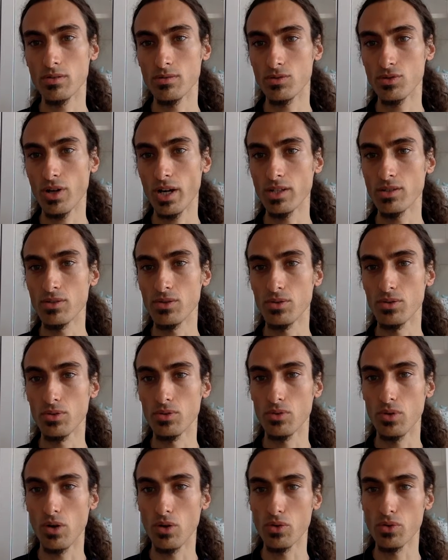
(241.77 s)
try
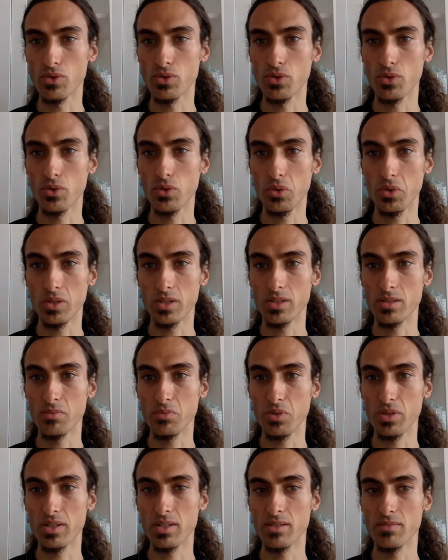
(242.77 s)
to also
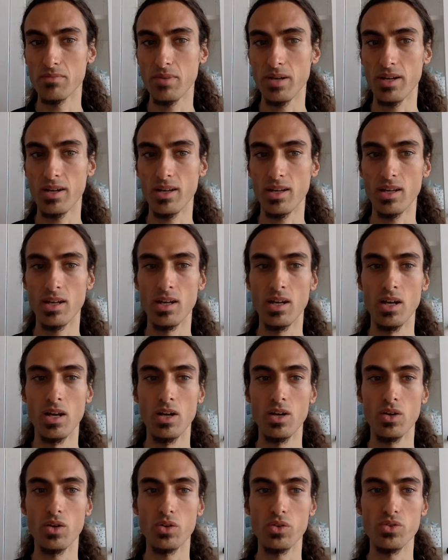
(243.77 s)
express my
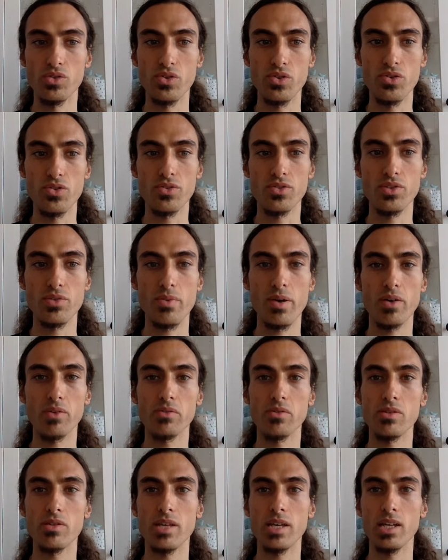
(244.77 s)
concerns
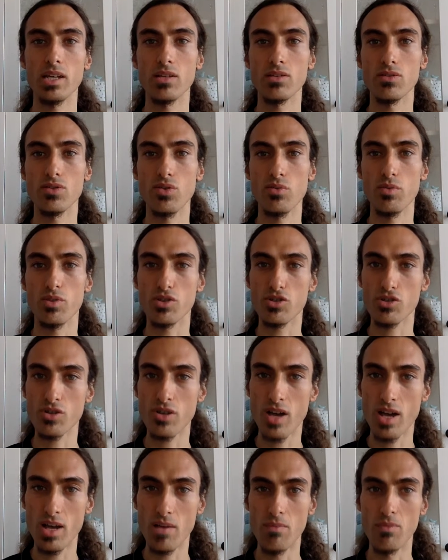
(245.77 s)
about taking so much
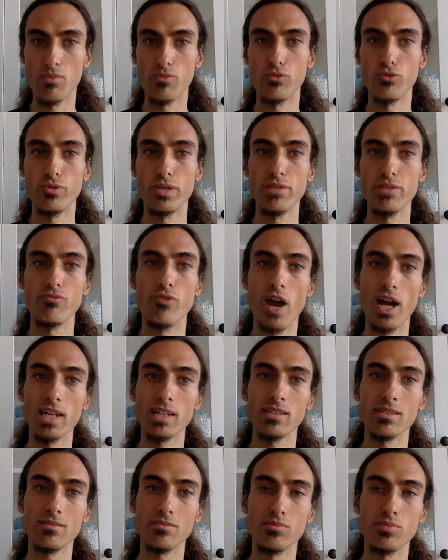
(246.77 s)
time
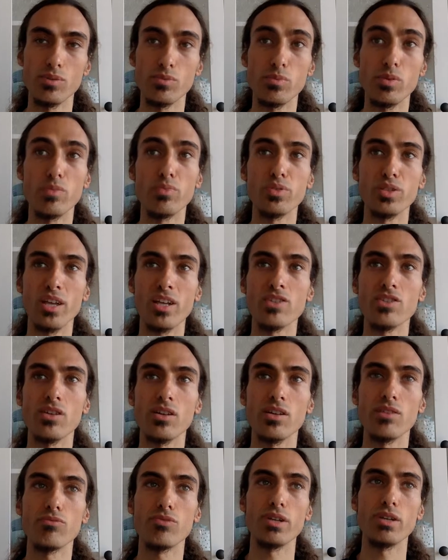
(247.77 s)

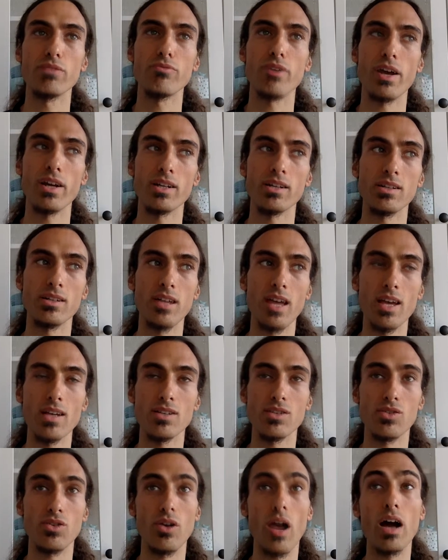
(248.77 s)
potentially rewriting the
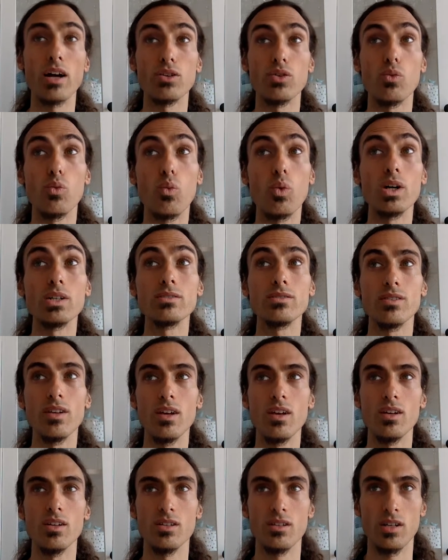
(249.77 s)
text, or I don't want
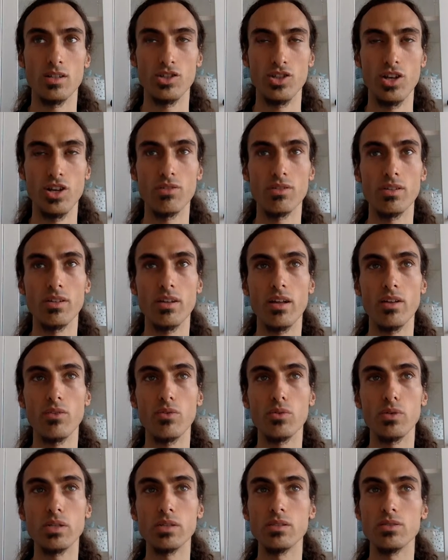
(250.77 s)

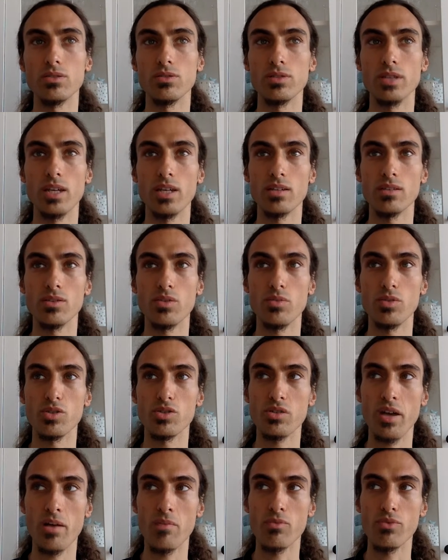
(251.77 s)
to take so
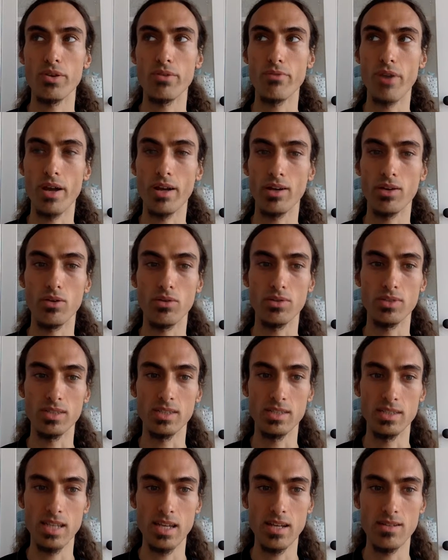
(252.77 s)
much time rewriting all
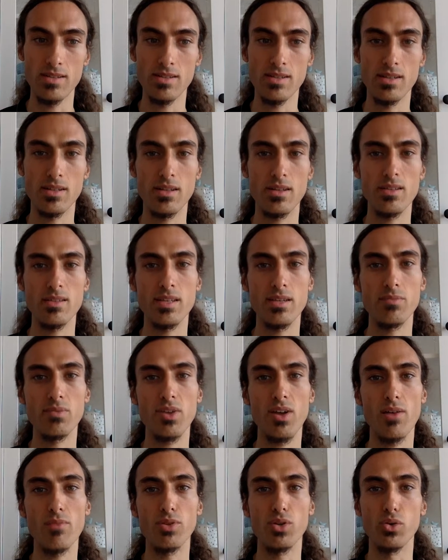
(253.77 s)
these texts, and at the same
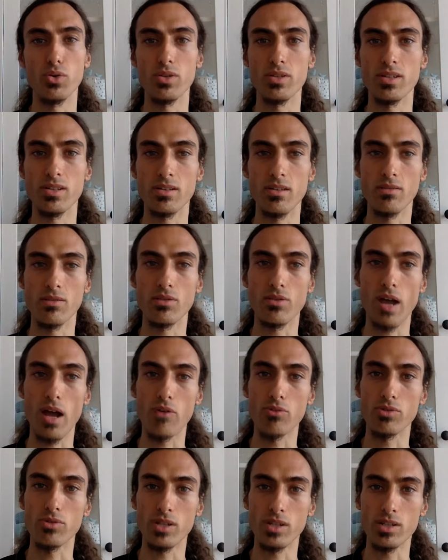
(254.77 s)
time noticing that they're
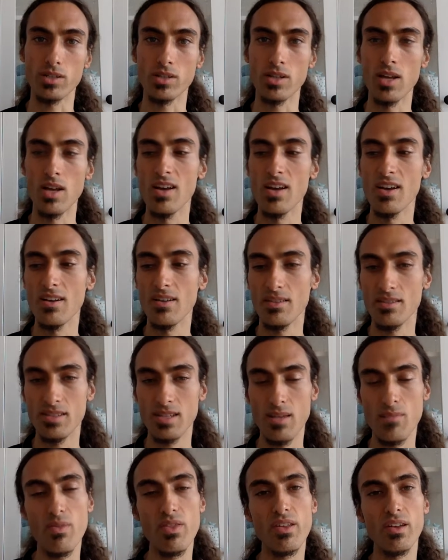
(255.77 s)
outdated.
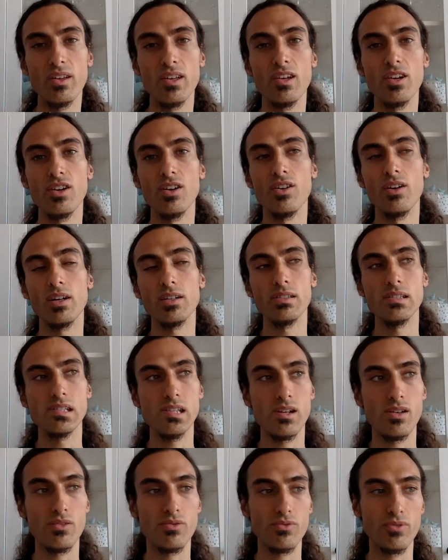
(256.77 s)
Same thing here.
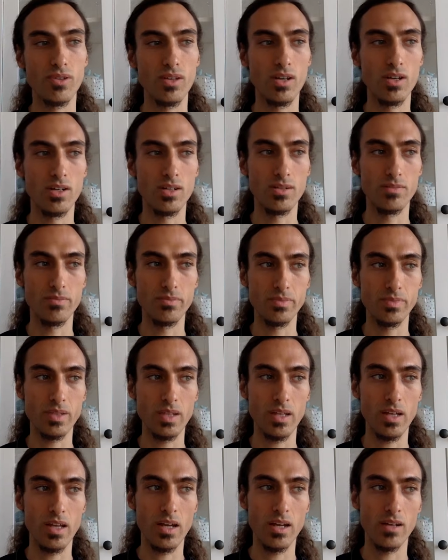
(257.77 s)
Instead of
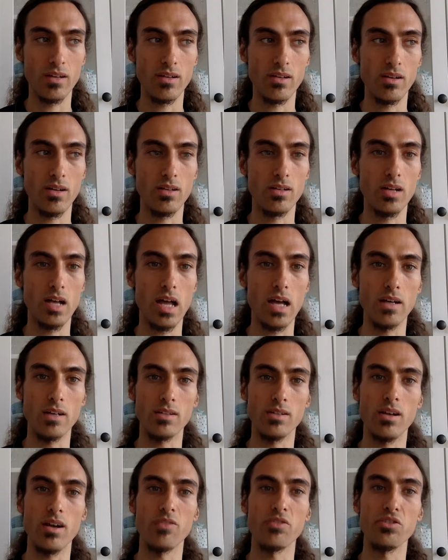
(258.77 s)
getting
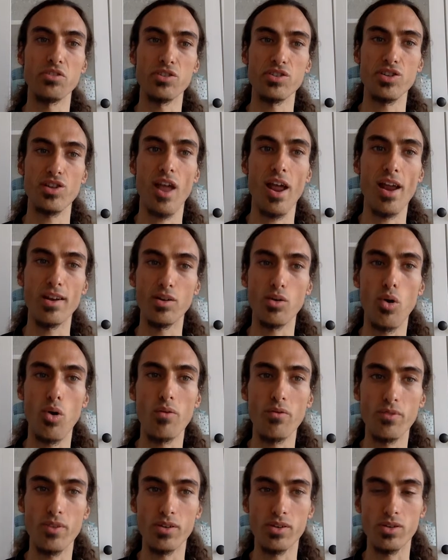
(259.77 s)
an understanding
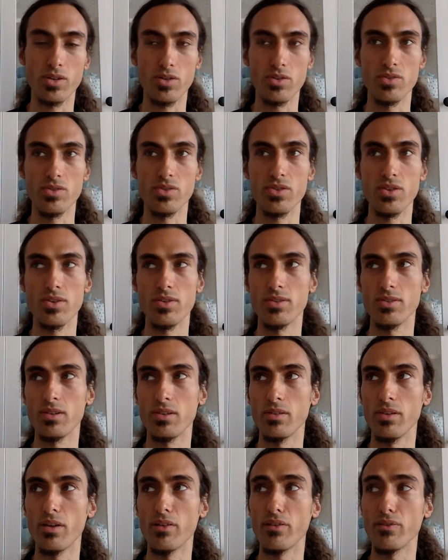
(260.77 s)
of that concern
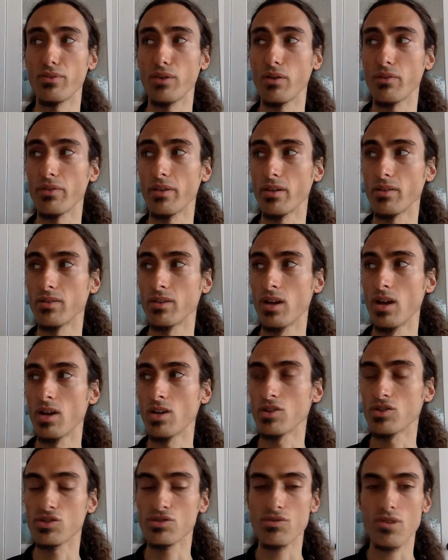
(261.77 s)
and of that
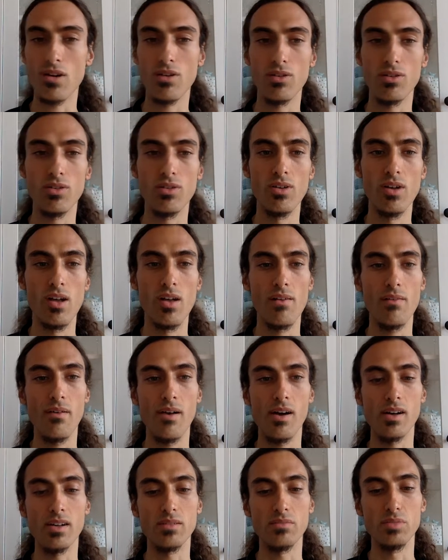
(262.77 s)
struggle,
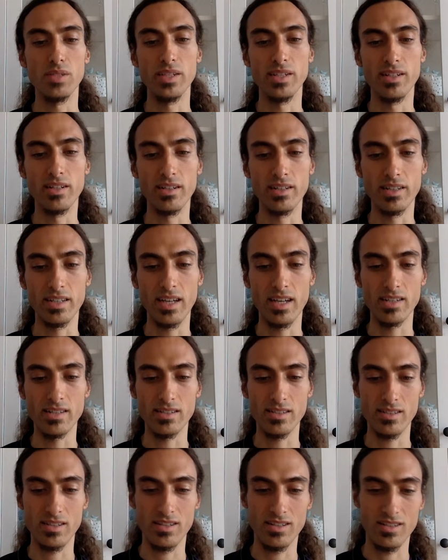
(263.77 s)
I immediately get